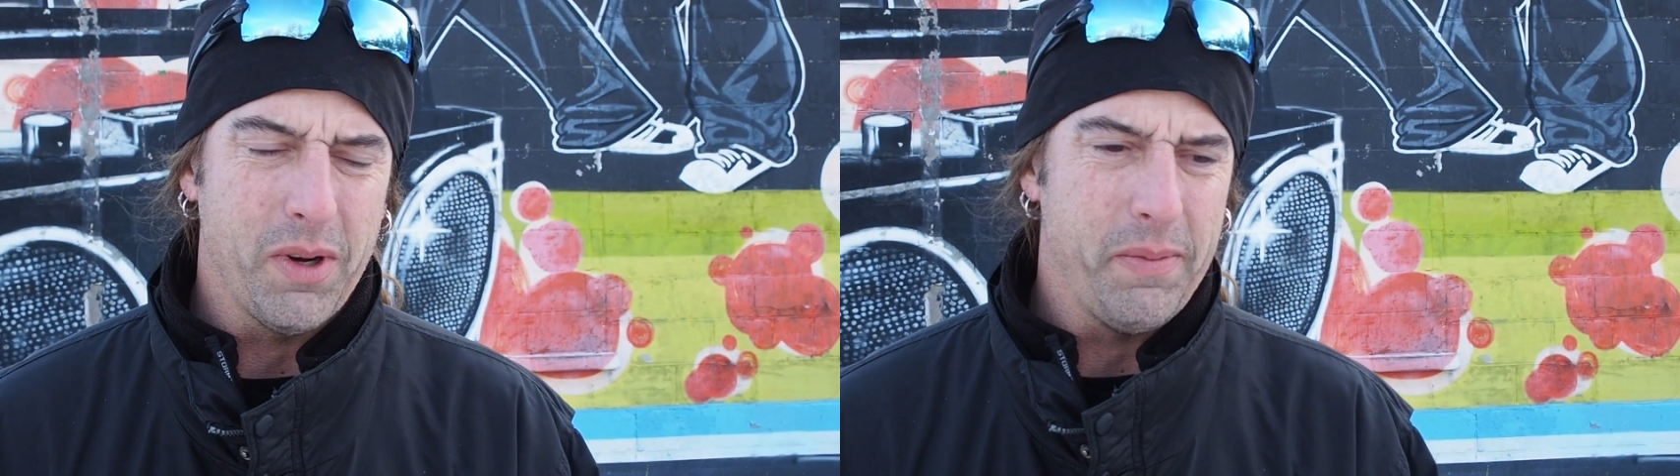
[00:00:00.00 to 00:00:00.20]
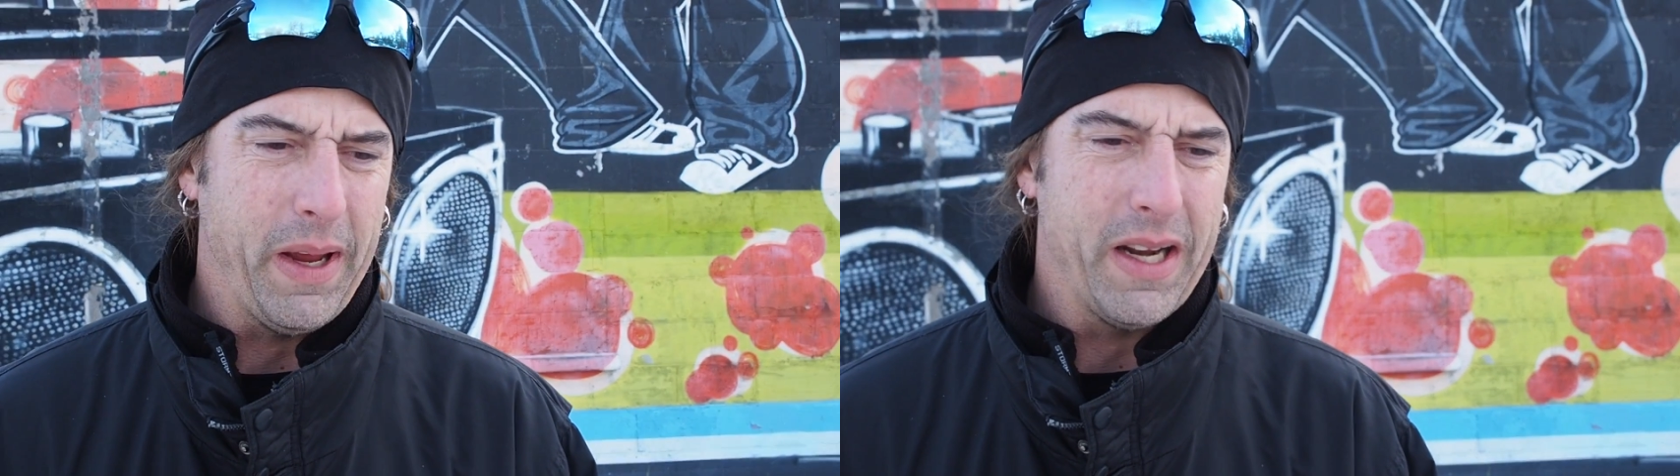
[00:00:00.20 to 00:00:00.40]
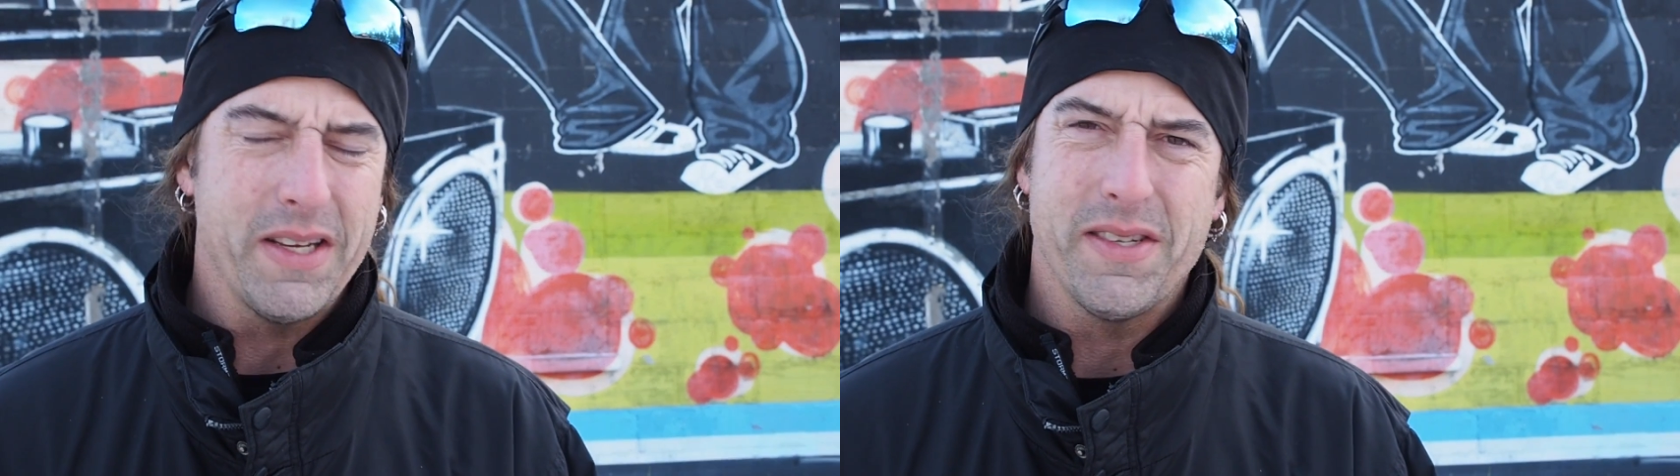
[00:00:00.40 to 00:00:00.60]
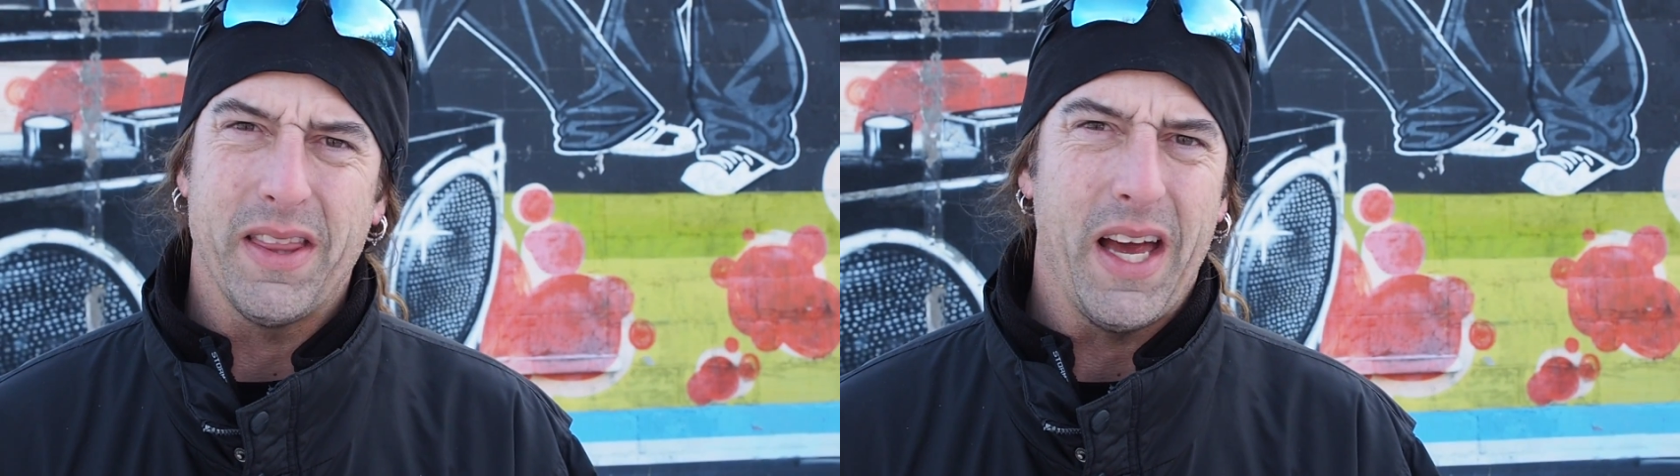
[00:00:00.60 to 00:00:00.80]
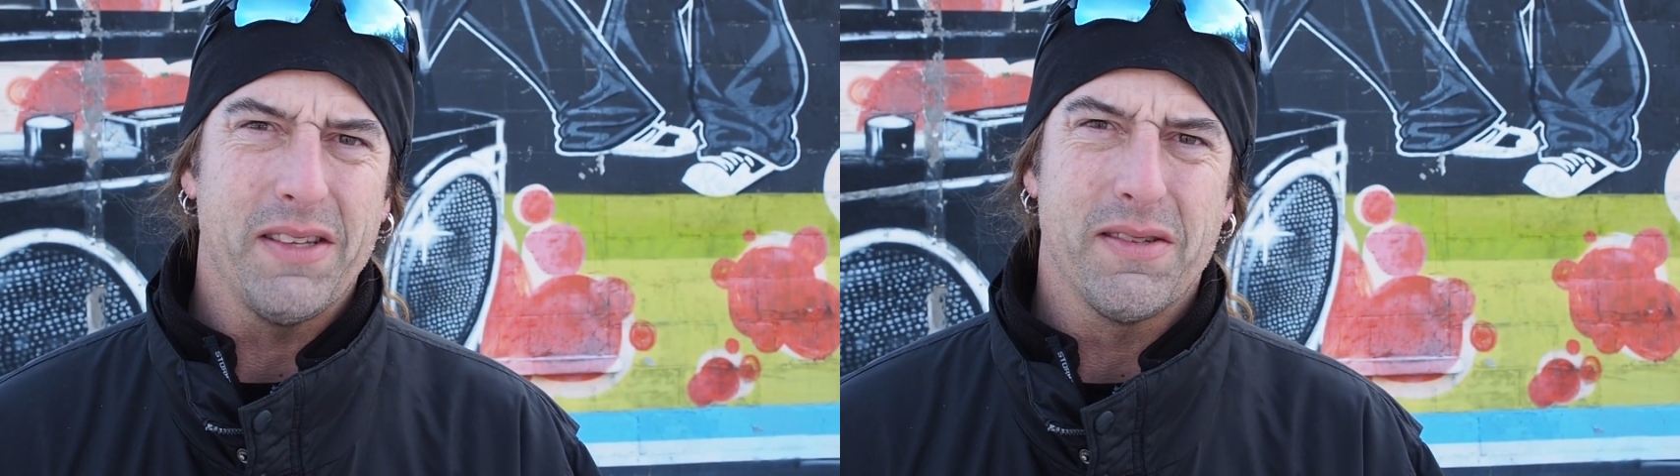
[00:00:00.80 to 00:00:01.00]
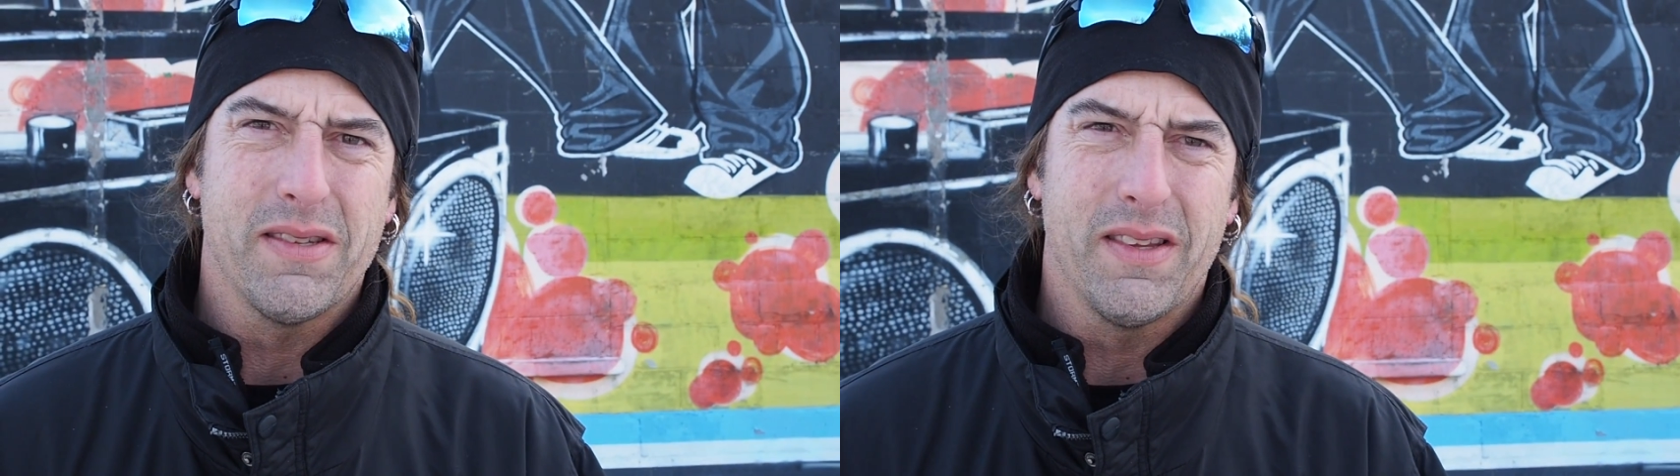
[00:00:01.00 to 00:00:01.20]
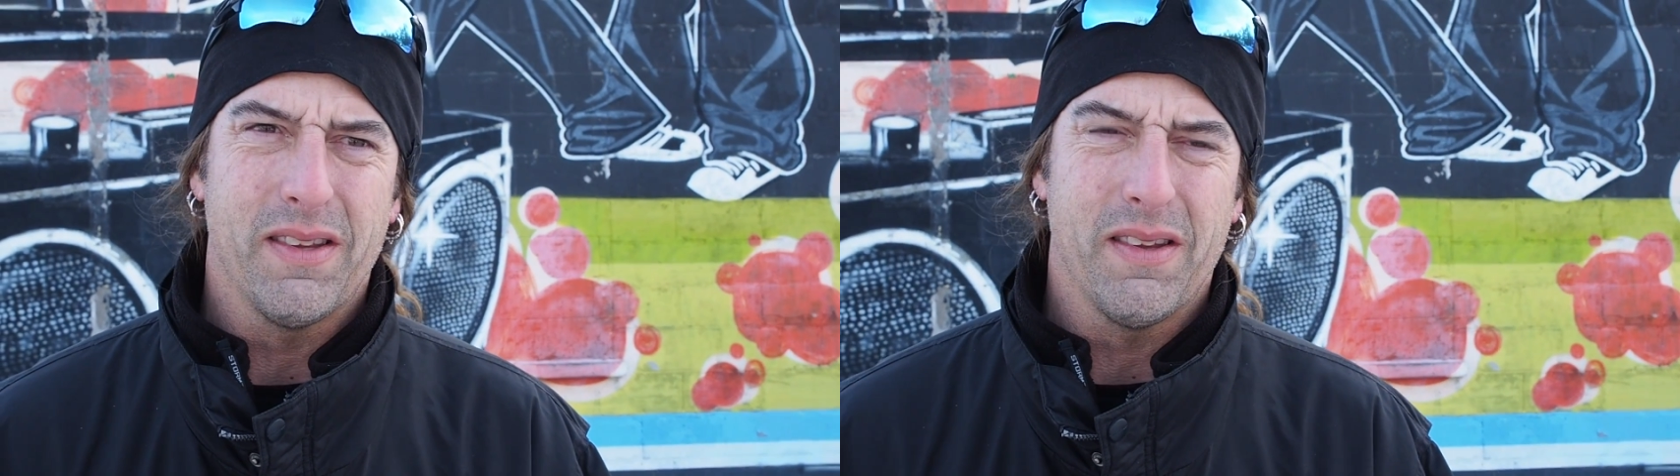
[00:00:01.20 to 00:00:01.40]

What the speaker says: her, man, I said, that's